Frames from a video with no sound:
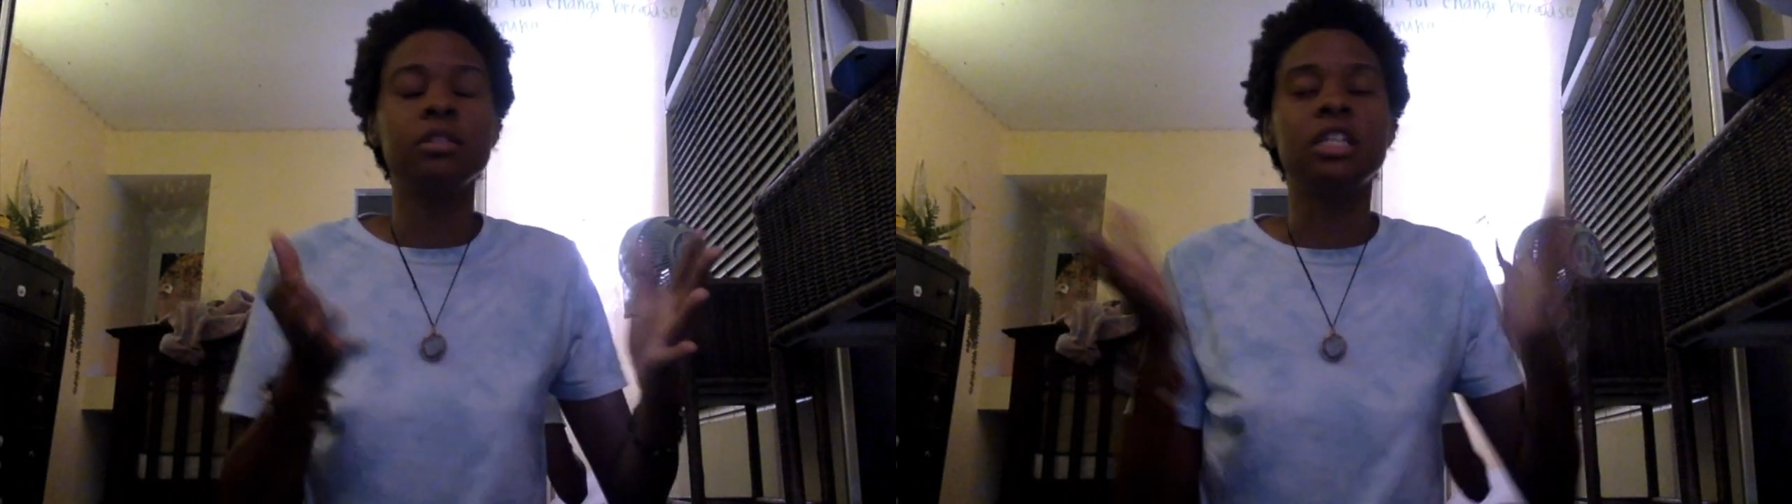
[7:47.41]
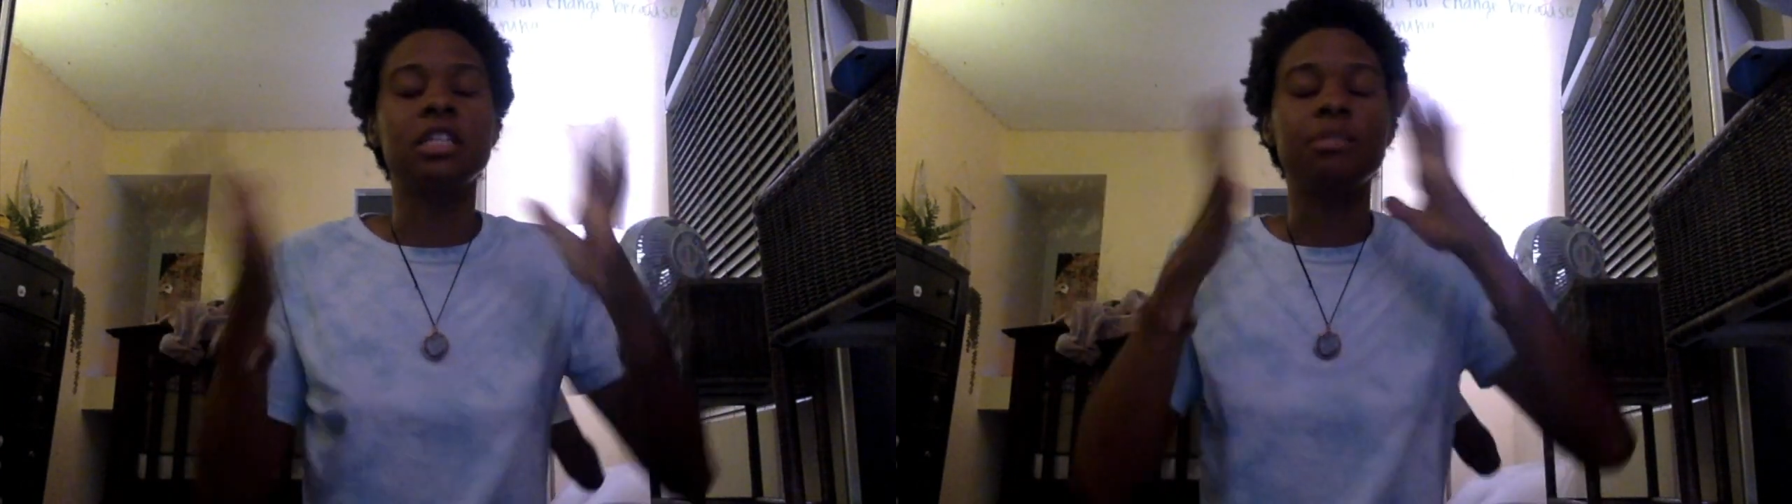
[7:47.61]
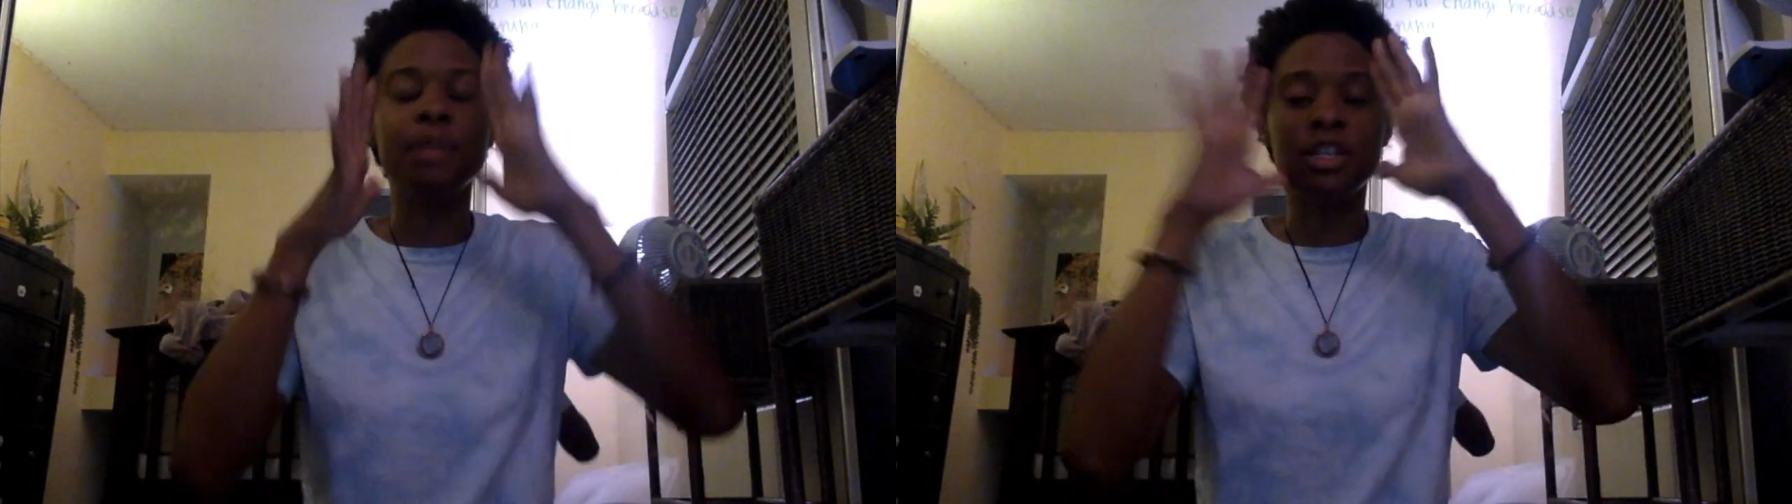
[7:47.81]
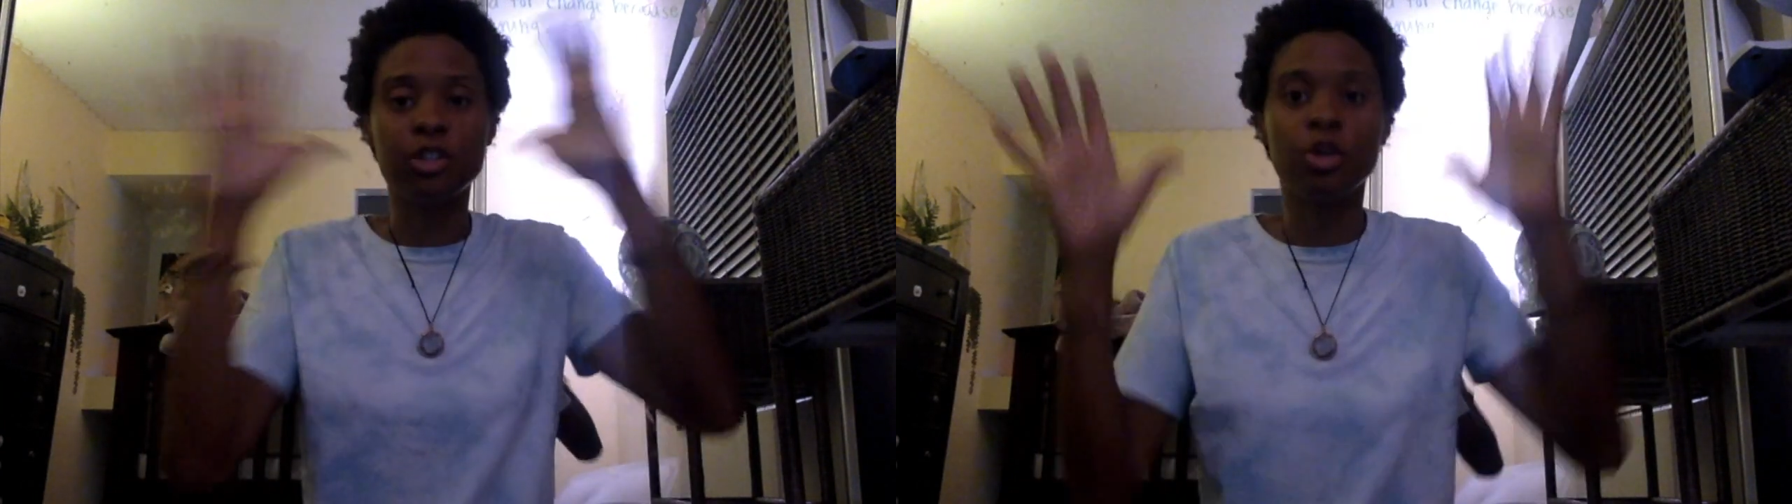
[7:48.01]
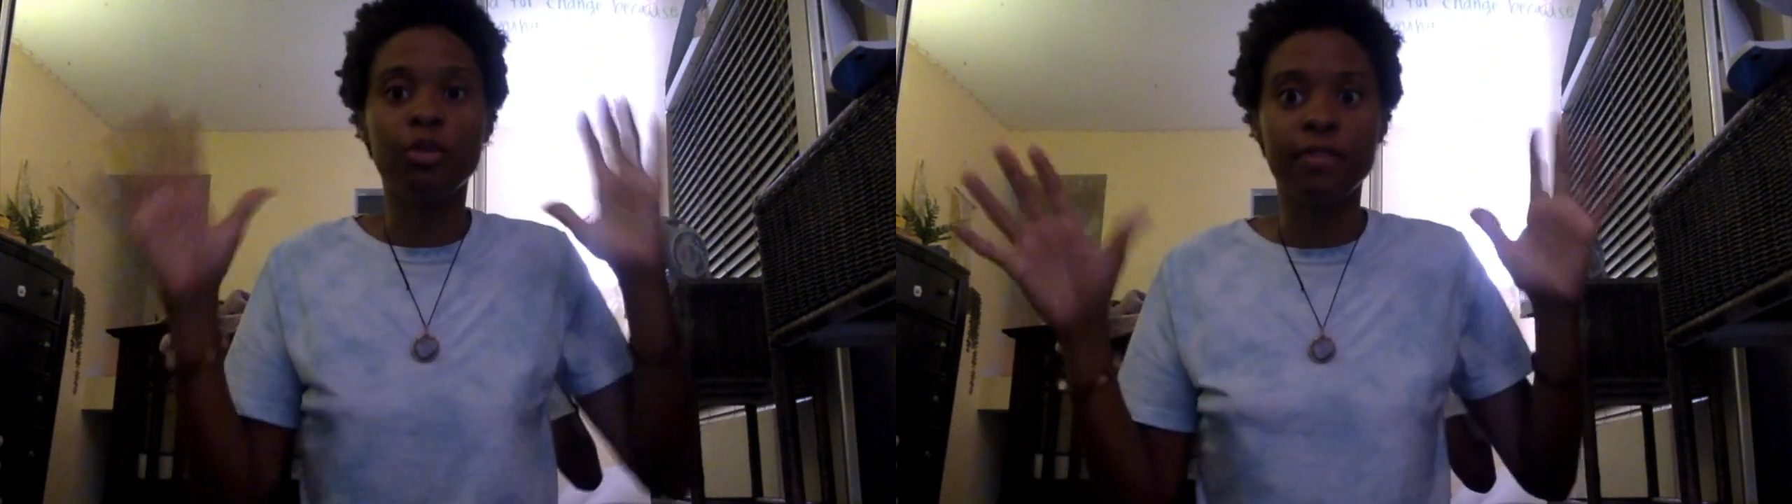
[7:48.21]
just be
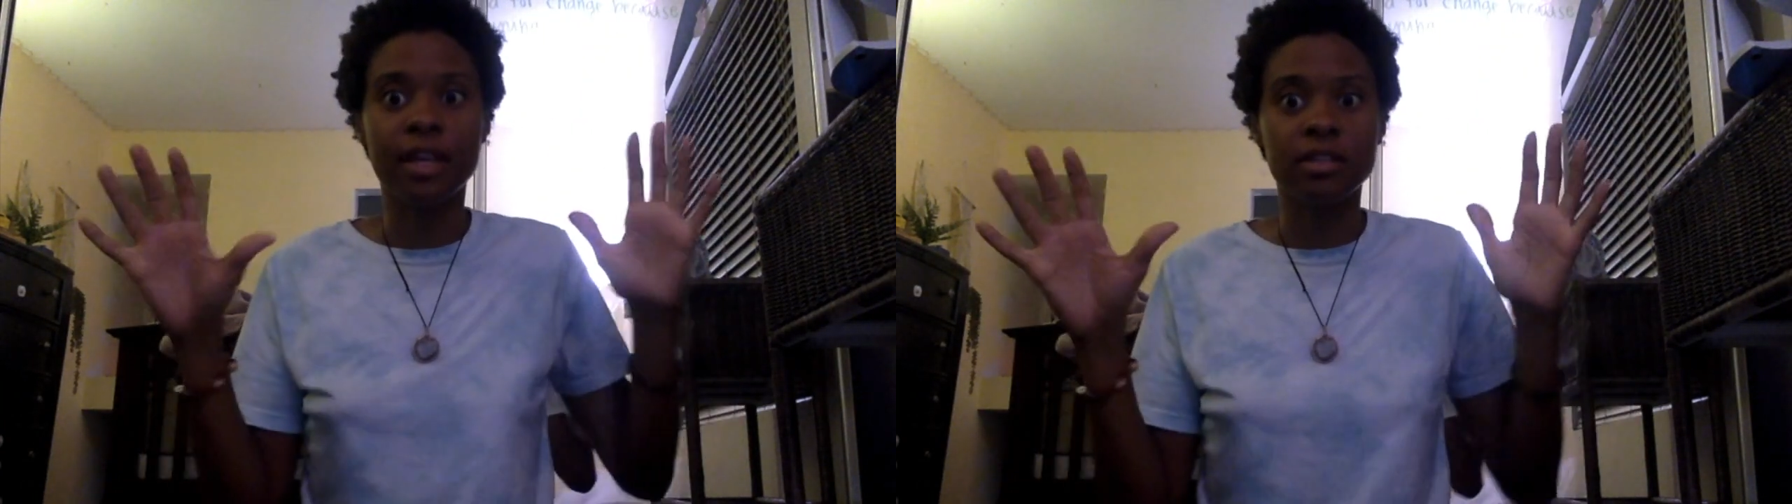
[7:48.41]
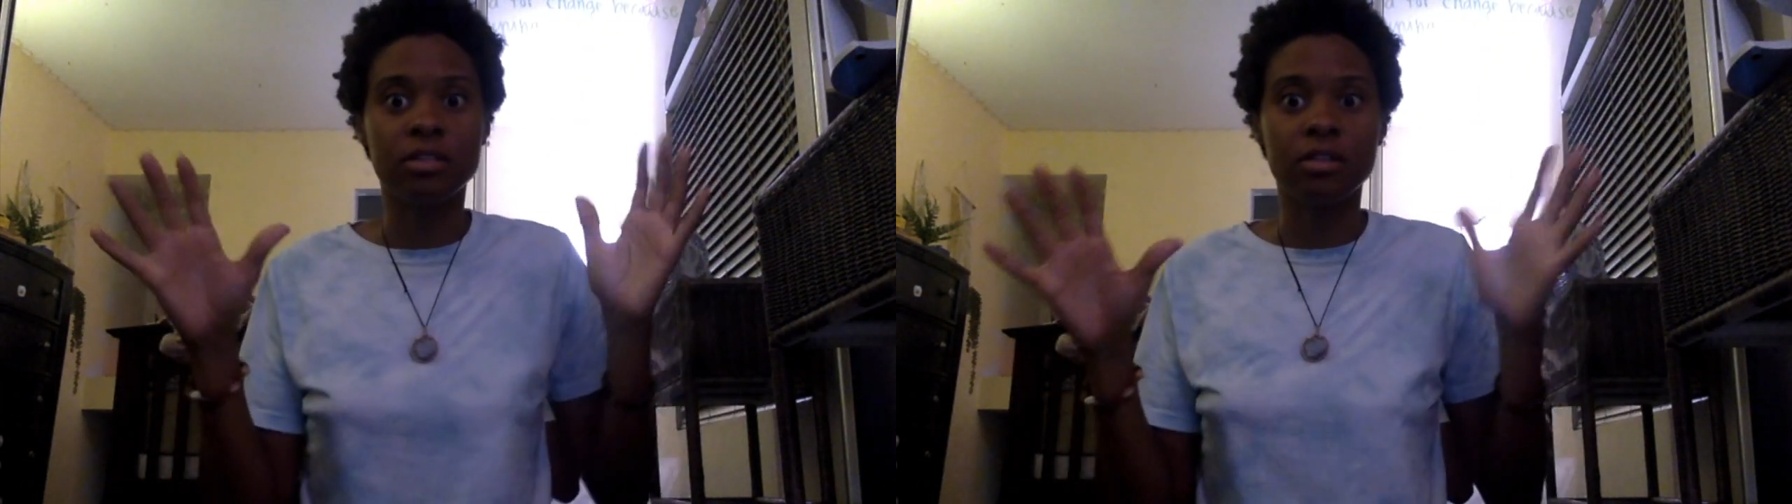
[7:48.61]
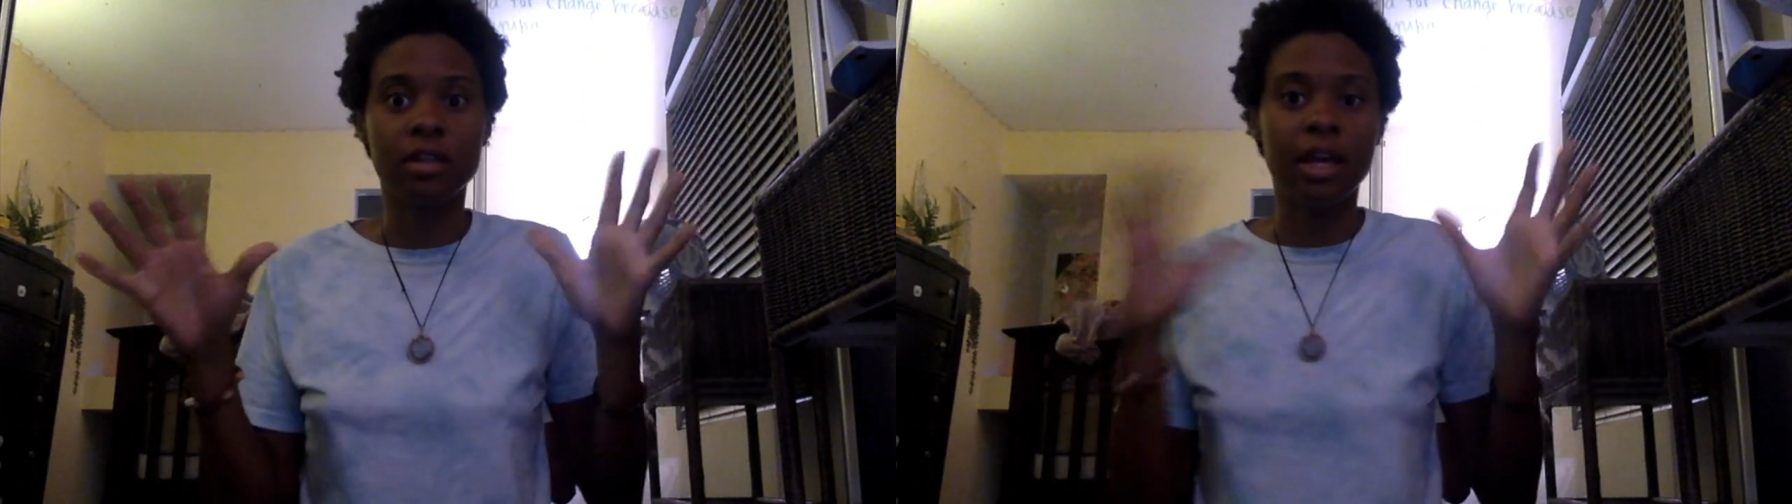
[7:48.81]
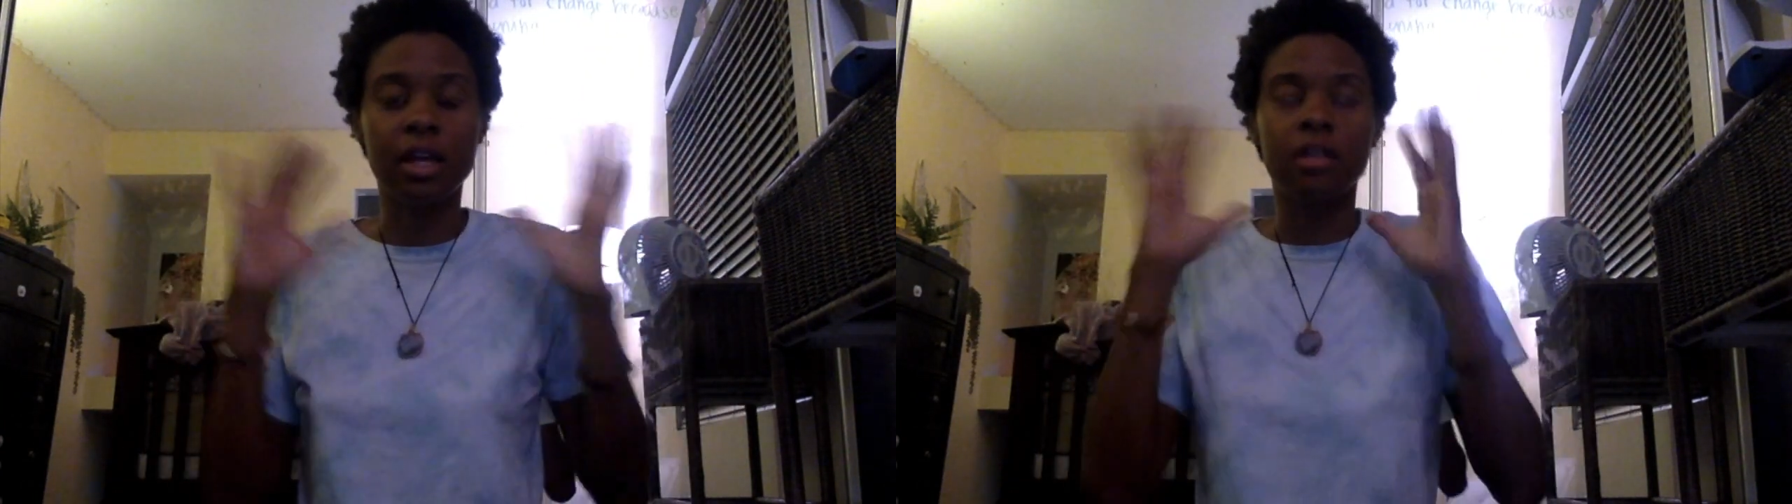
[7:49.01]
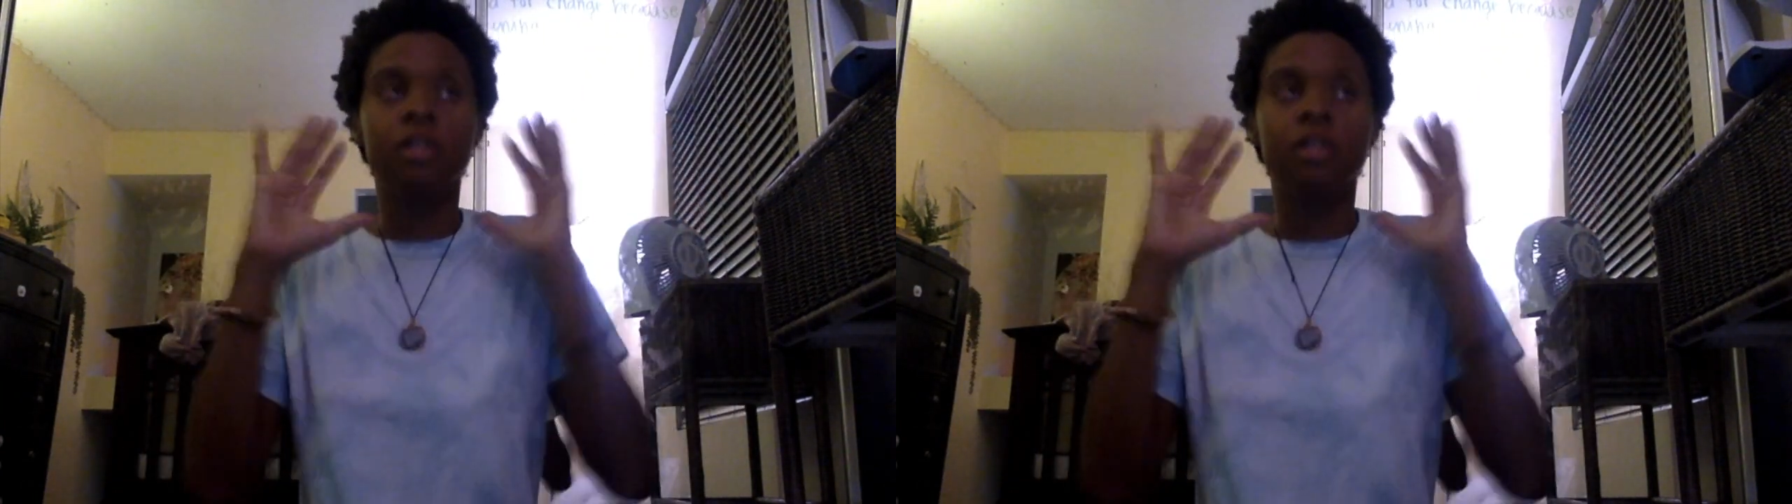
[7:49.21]
so flustered, like